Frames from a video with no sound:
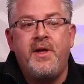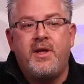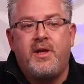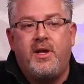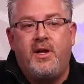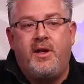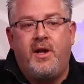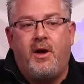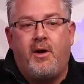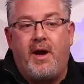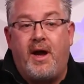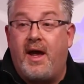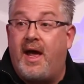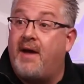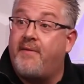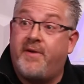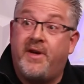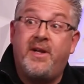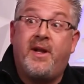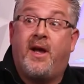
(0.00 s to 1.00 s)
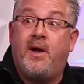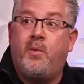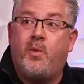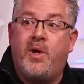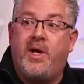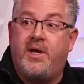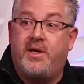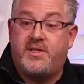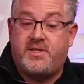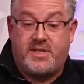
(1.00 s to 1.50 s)
You know, every 9
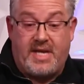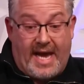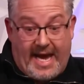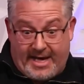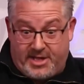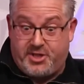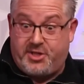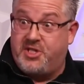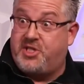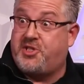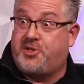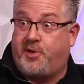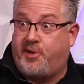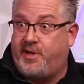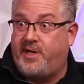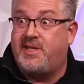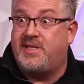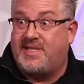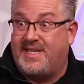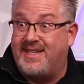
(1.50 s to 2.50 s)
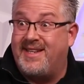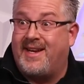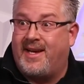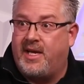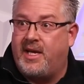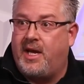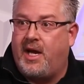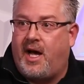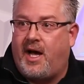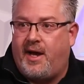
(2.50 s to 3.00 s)
weeks, actually starting
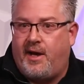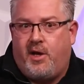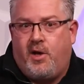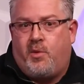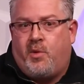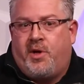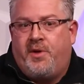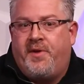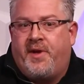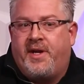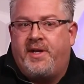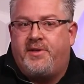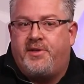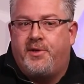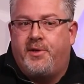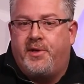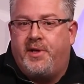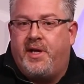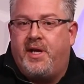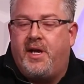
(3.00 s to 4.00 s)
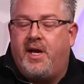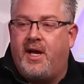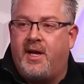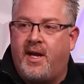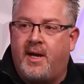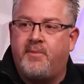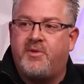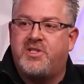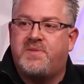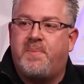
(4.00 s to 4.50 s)
tonight, I go on night duty and
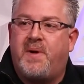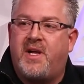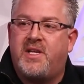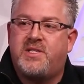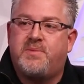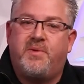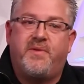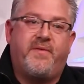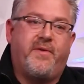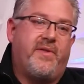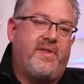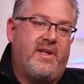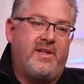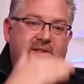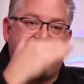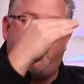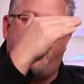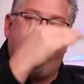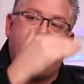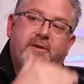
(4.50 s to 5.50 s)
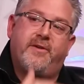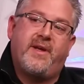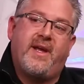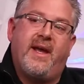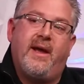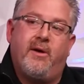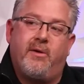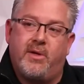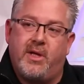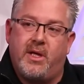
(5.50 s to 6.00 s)
I'm responsible for the entire
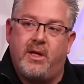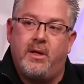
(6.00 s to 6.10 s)
county.